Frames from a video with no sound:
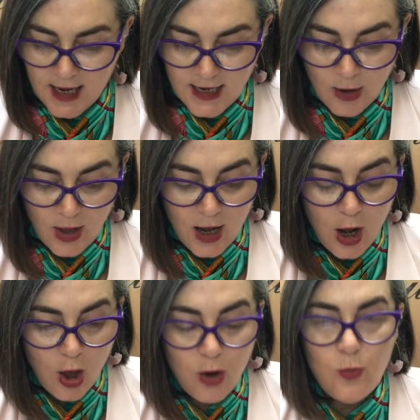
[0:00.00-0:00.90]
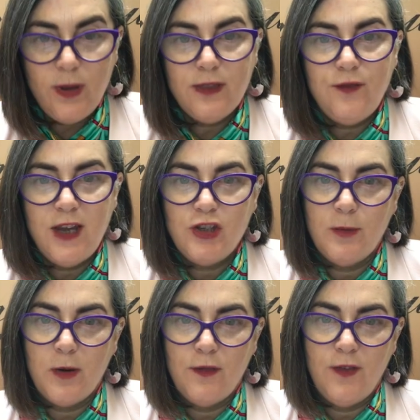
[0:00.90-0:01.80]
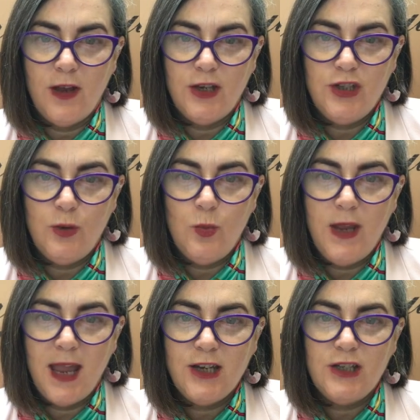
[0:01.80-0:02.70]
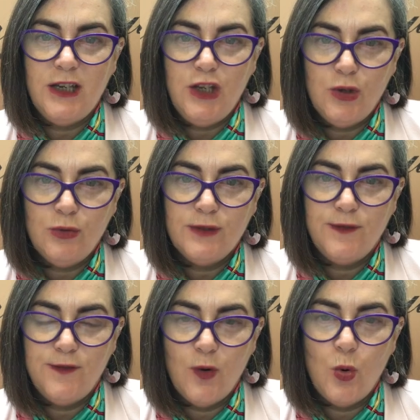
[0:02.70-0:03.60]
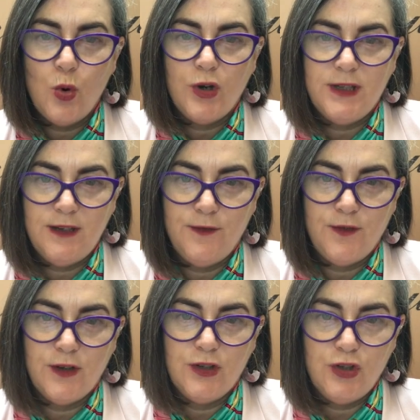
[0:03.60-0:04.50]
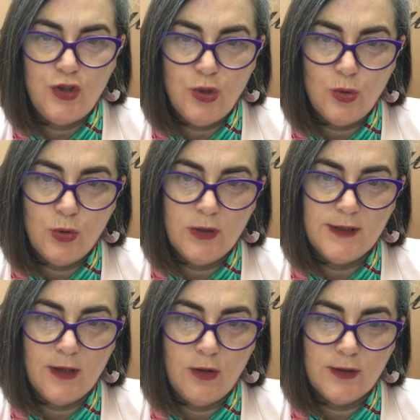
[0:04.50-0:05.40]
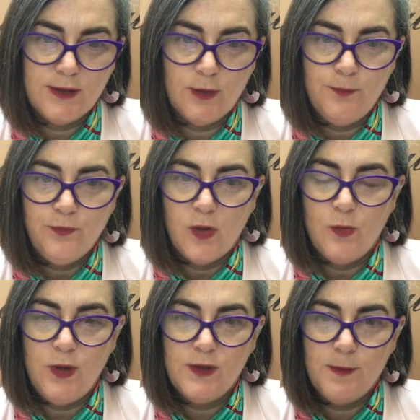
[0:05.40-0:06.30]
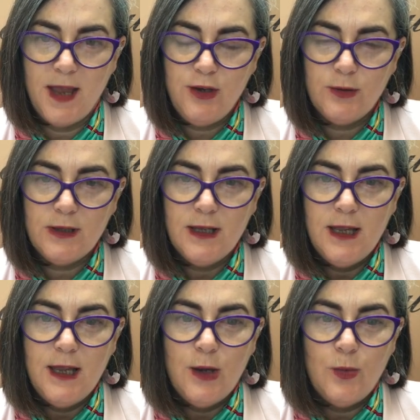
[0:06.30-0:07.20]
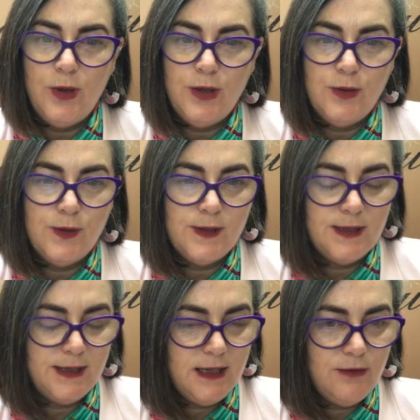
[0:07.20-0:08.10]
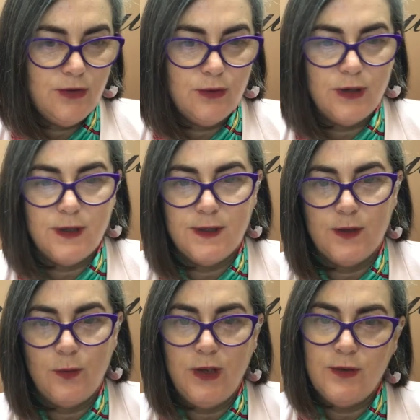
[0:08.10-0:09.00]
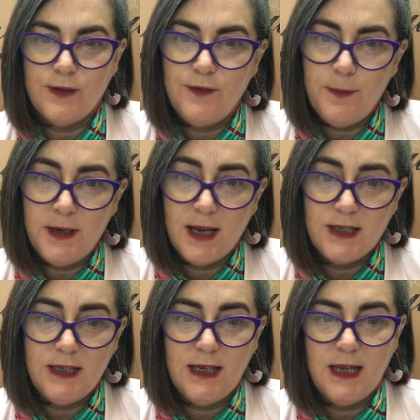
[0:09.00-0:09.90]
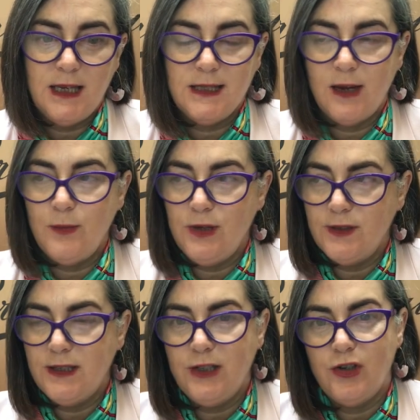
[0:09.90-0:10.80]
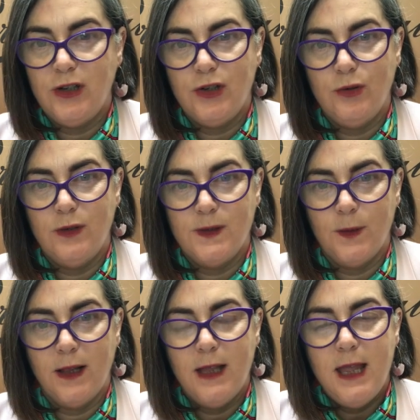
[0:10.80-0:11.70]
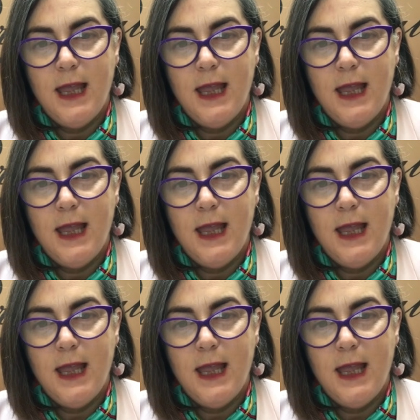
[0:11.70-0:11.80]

Now, along with the facial morphology, we actually use four different tools also. We use manual, we use sticky rulers, we use a Fibonacci gauge, and we use a digital tool as well.